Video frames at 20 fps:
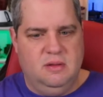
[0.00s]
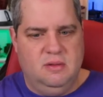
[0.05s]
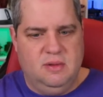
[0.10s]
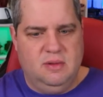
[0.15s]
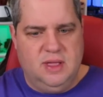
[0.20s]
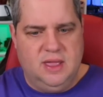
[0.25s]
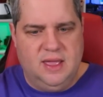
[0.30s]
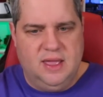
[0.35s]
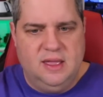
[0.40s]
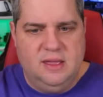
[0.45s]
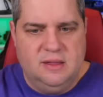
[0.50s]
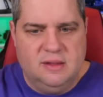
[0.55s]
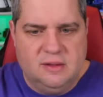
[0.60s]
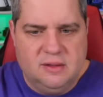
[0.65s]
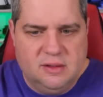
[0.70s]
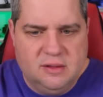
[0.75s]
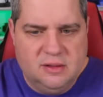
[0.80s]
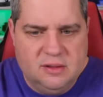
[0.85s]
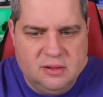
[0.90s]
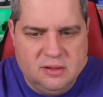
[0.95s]
Okay.
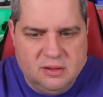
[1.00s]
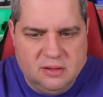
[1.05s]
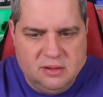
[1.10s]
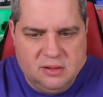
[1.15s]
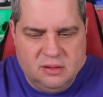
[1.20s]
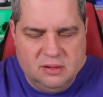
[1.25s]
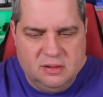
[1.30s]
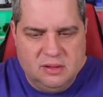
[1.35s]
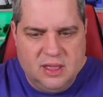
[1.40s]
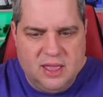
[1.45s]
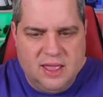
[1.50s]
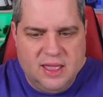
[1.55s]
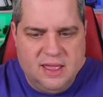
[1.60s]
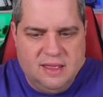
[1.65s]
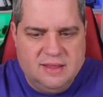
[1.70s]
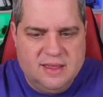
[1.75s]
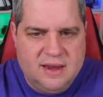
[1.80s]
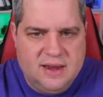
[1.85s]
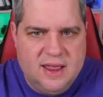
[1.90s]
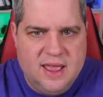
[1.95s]
I
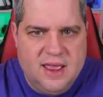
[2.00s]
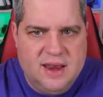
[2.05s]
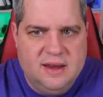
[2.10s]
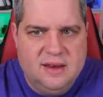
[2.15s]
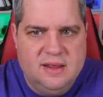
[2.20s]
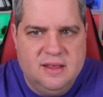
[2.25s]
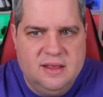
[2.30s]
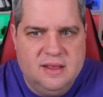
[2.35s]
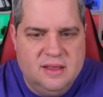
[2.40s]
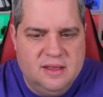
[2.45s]
guess I died.